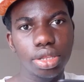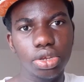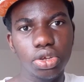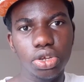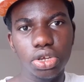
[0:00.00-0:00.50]

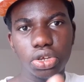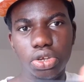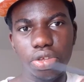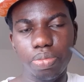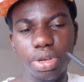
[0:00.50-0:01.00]
You just
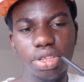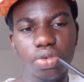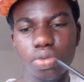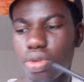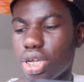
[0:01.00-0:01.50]
use the pen
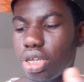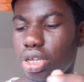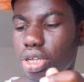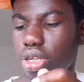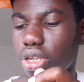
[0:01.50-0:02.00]
to like
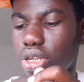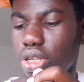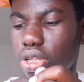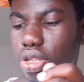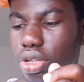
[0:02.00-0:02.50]

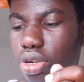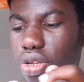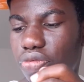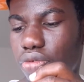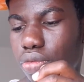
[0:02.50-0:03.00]
touch
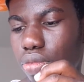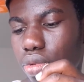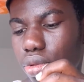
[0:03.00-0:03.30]
the phone.